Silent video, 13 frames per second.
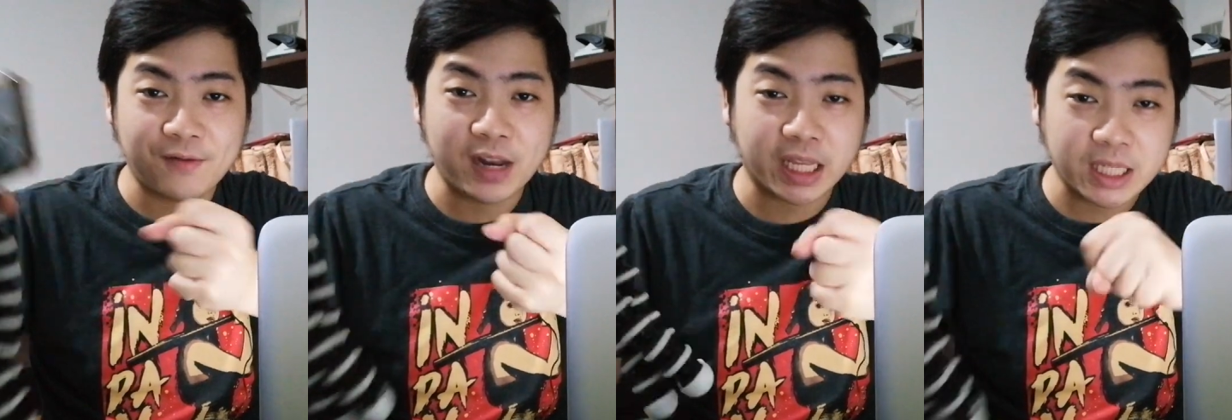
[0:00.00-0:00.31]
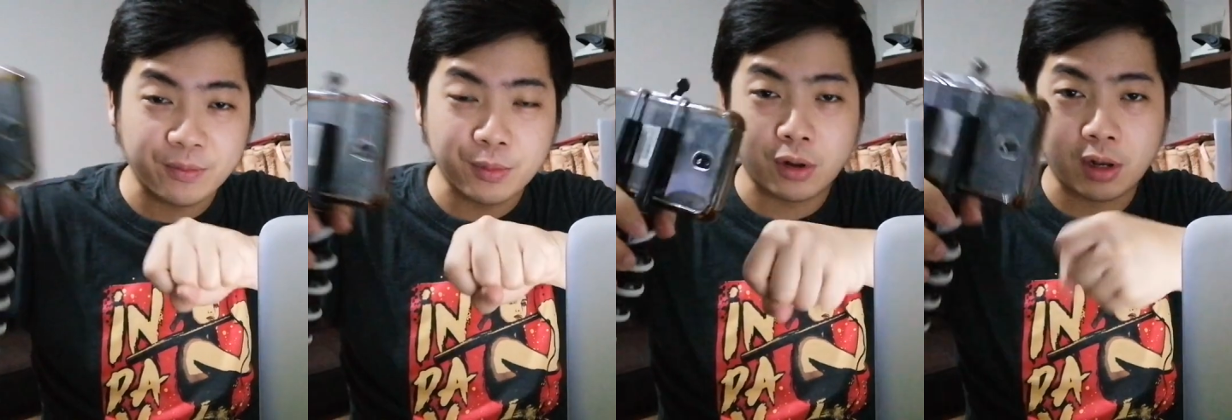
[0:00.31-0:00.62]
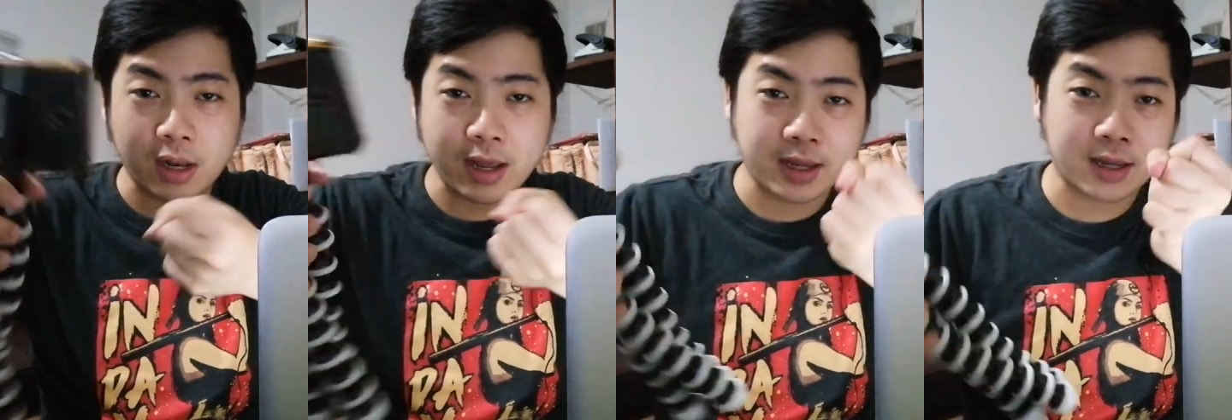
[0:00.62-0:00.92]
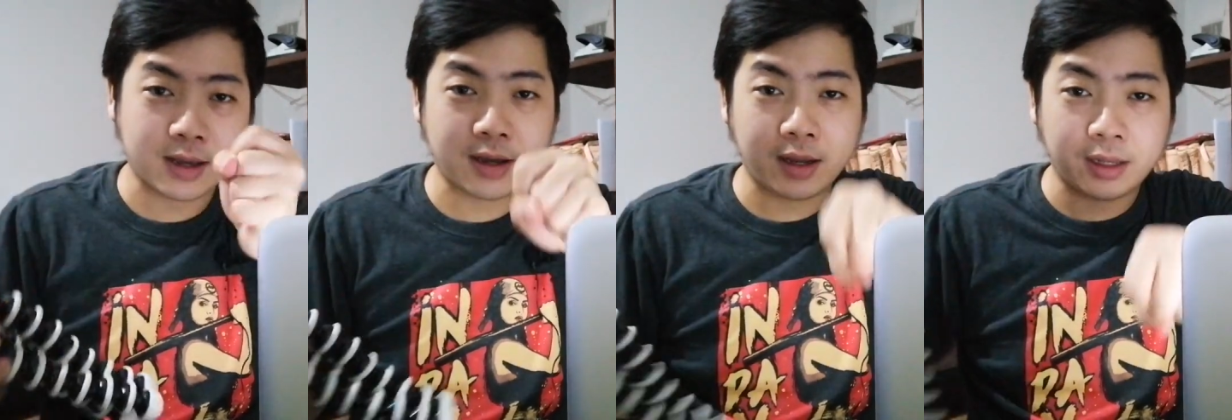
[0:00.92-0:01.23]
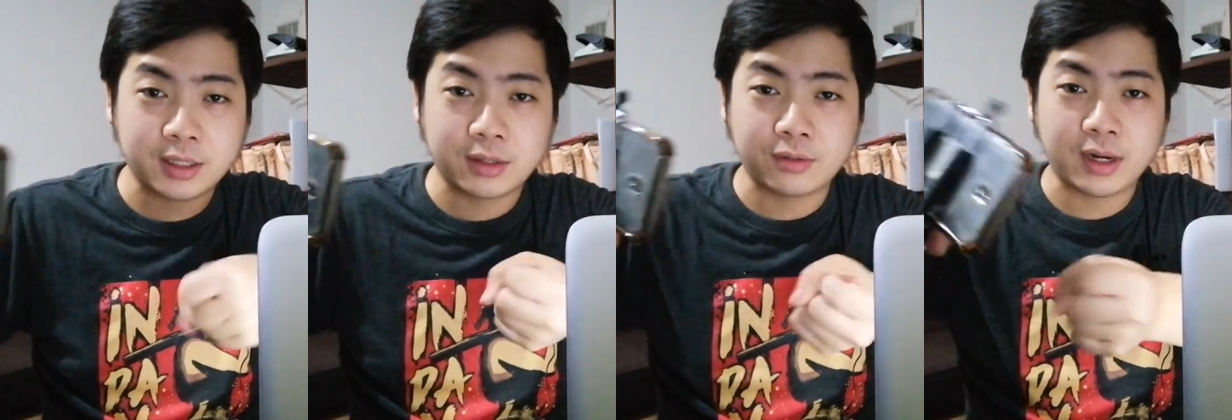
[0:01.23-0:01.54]
ka flexible, like
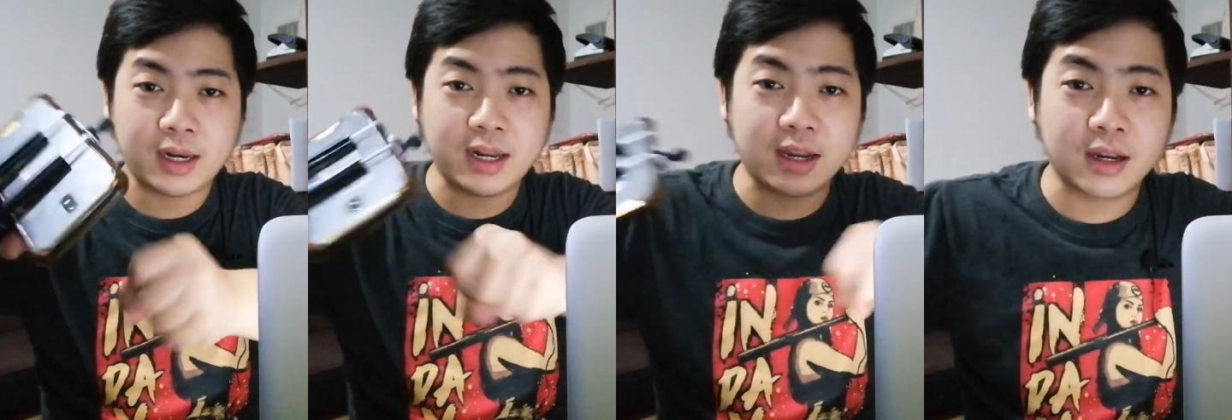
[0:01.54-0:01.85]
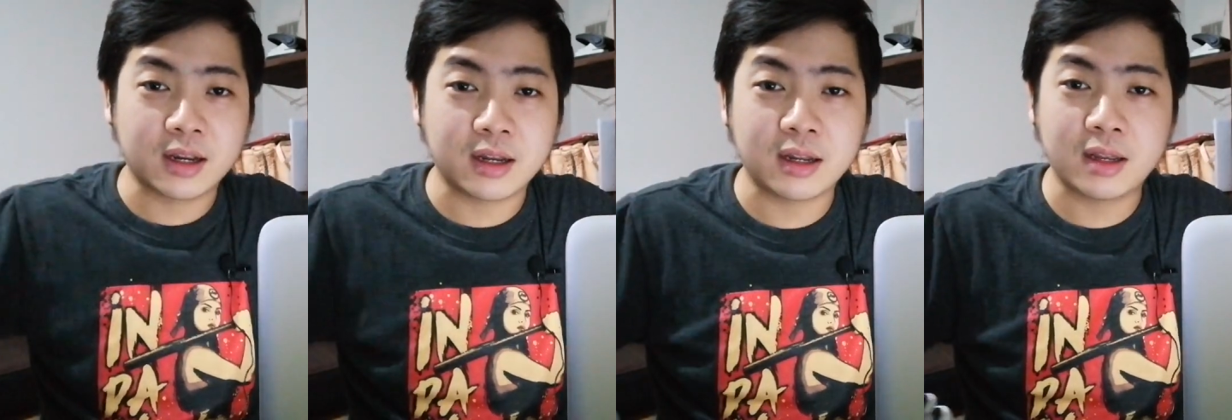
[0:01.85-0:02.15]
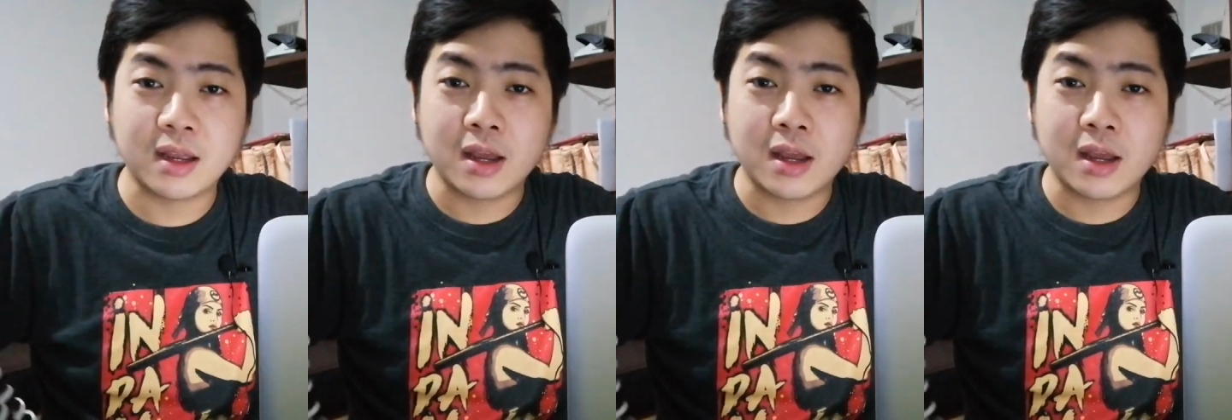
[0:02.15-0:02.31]
it's really a